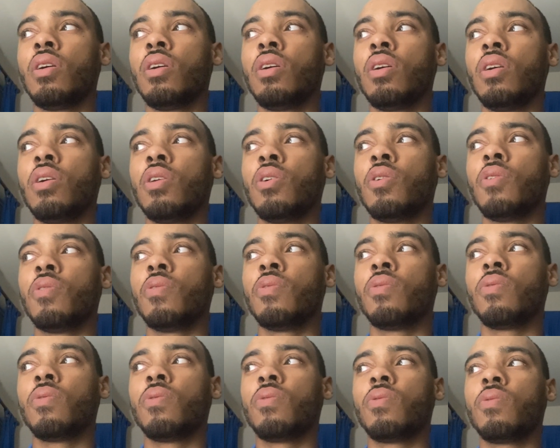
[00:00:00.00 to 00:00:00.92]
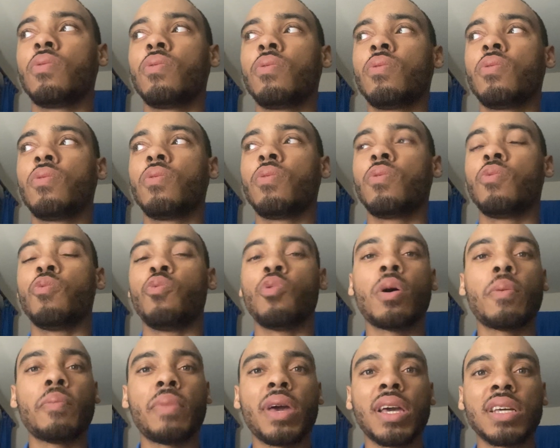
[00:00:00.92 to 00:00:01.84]
you know,
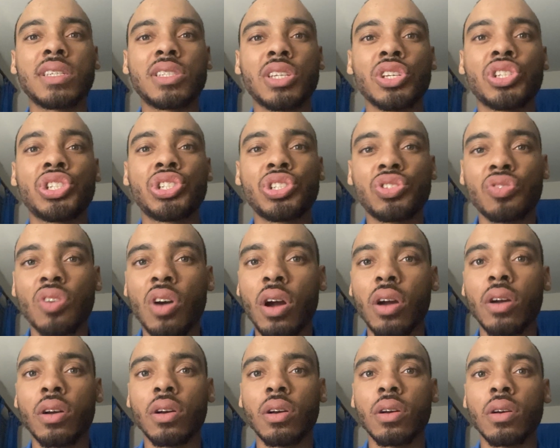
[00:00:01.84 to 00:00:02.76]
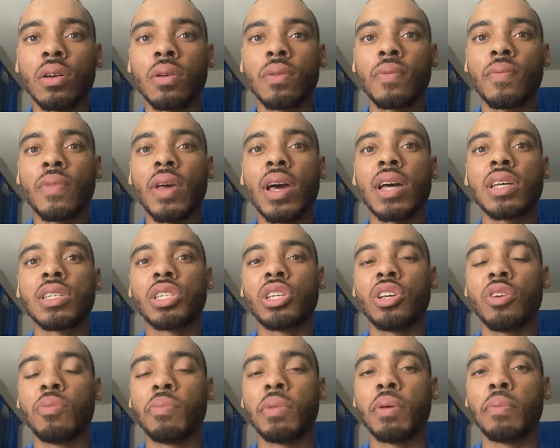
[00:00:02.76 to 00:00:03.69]
what makes us stronger as
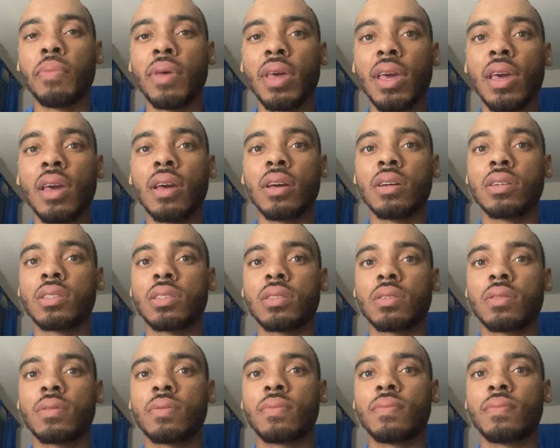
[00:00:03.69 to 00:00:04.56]
human beings.